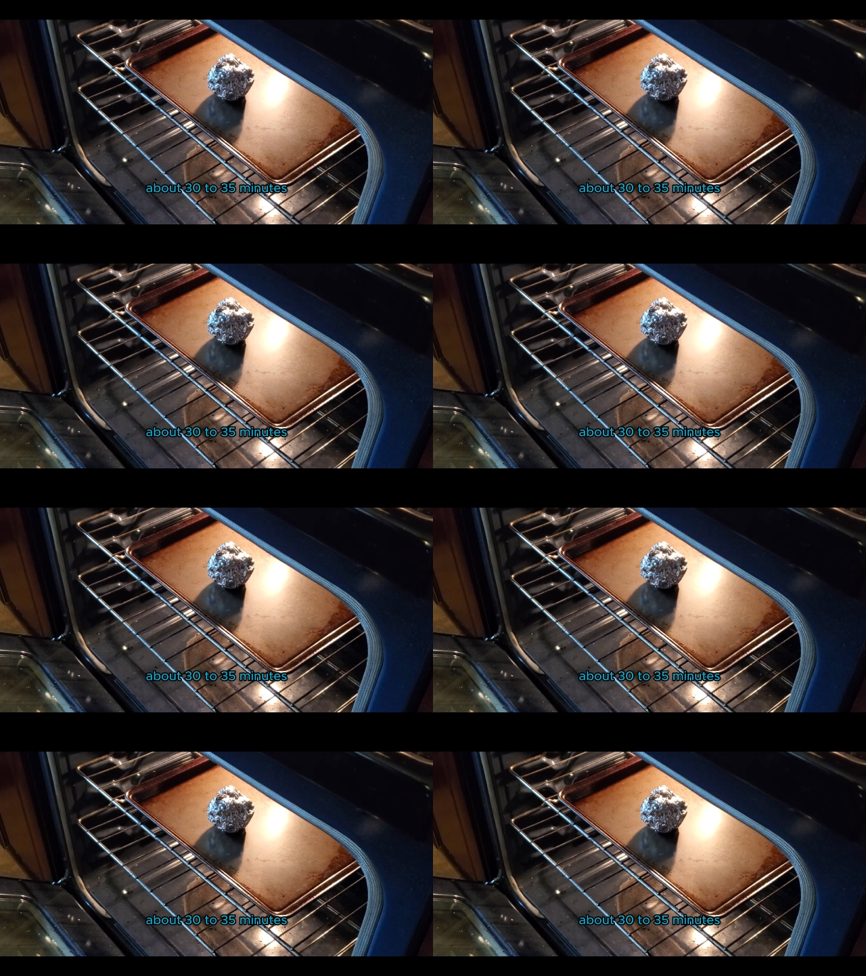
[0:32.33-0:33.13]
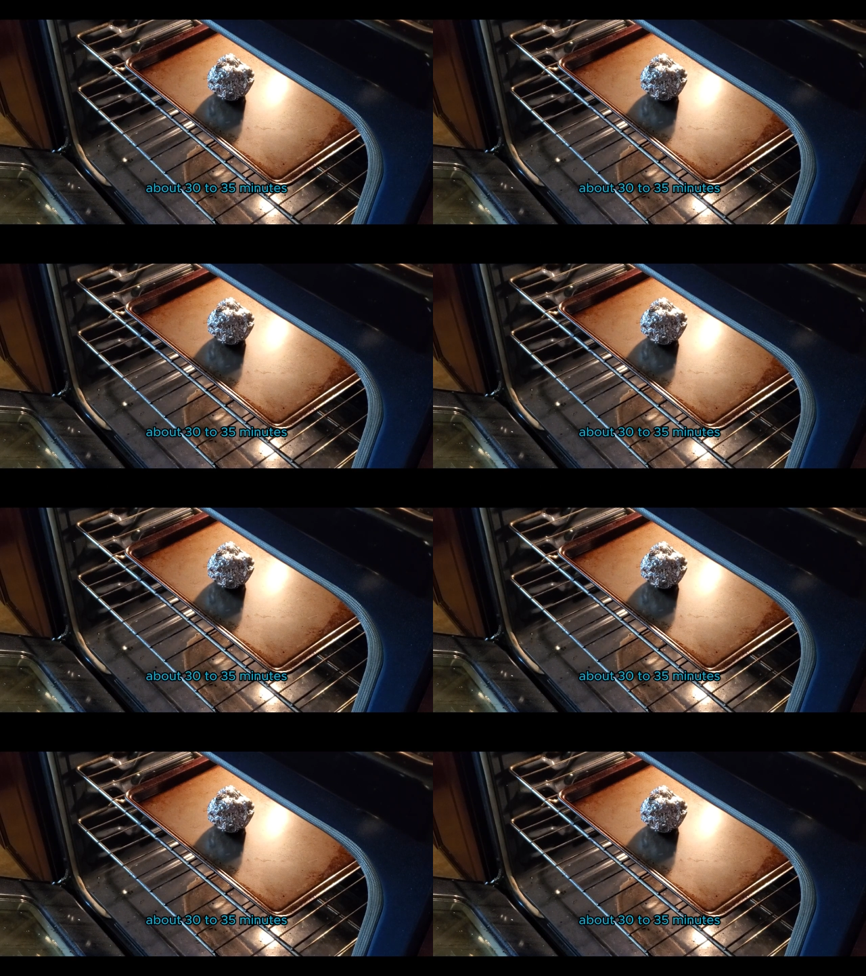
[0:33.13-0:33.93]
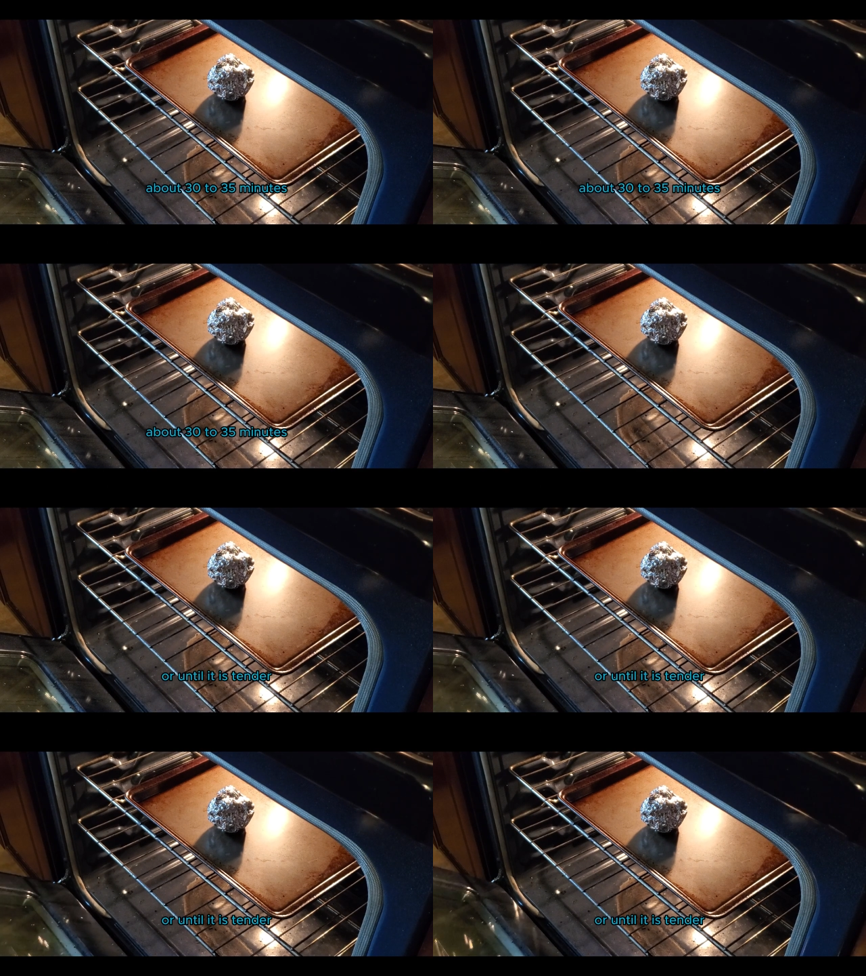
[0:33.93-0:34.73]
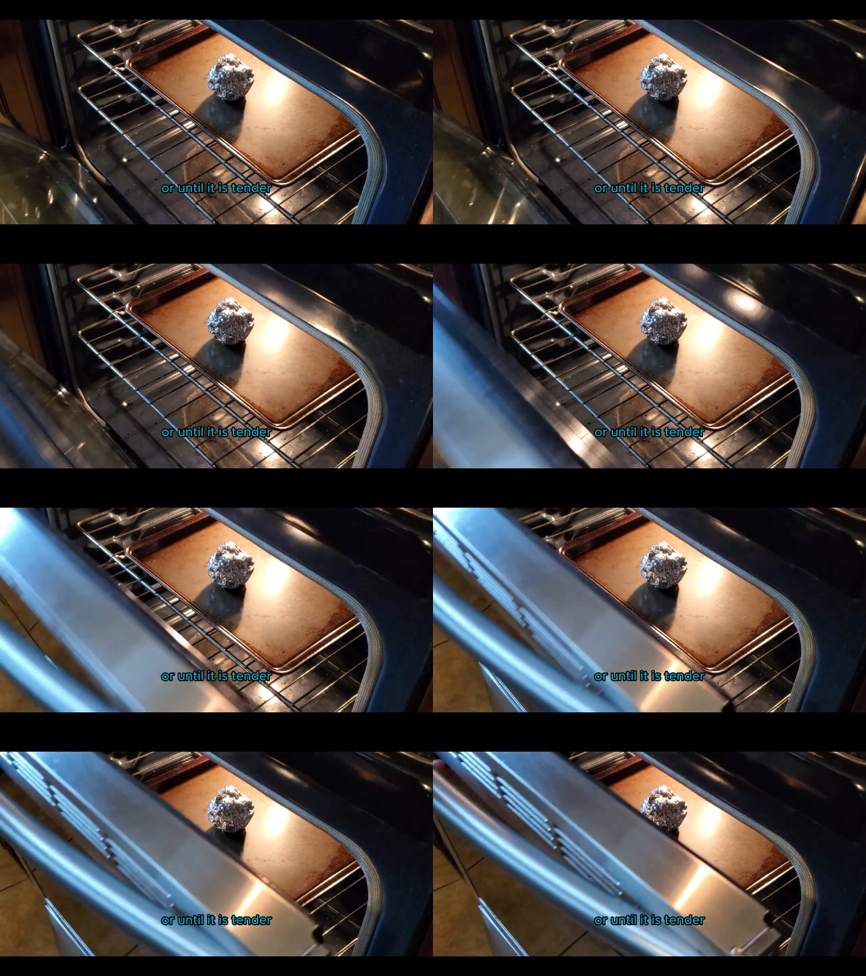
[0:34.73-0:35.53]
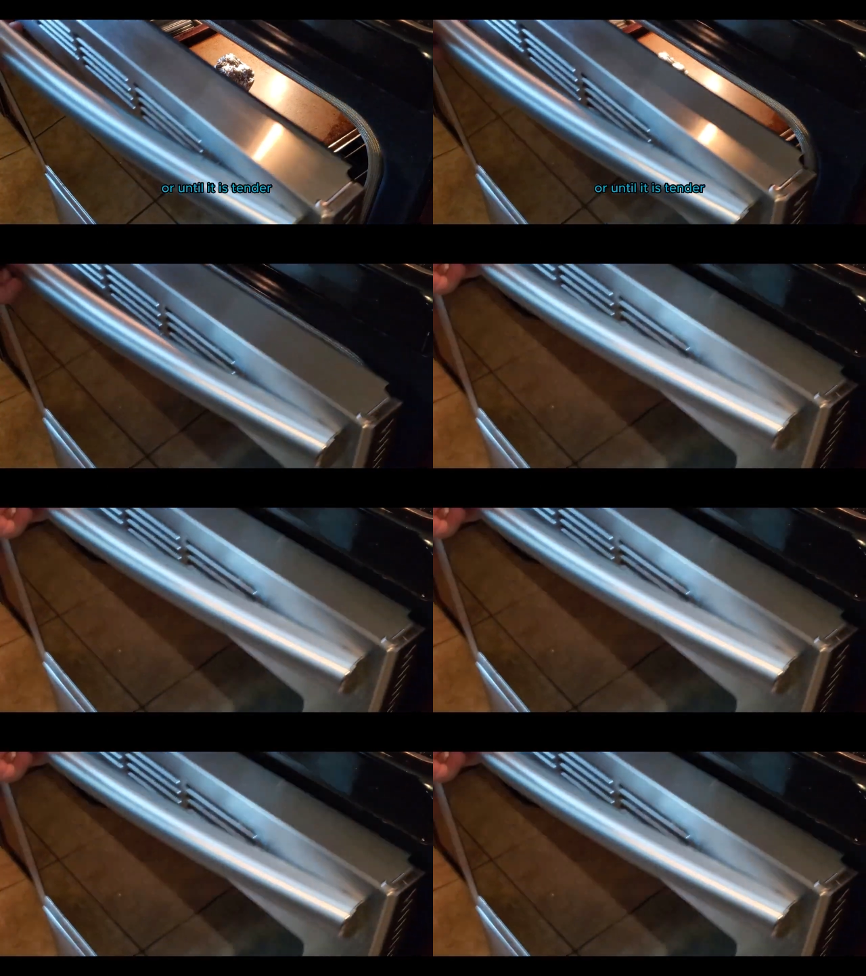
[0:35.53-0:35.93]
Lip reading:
Nobody's mouth can be seen.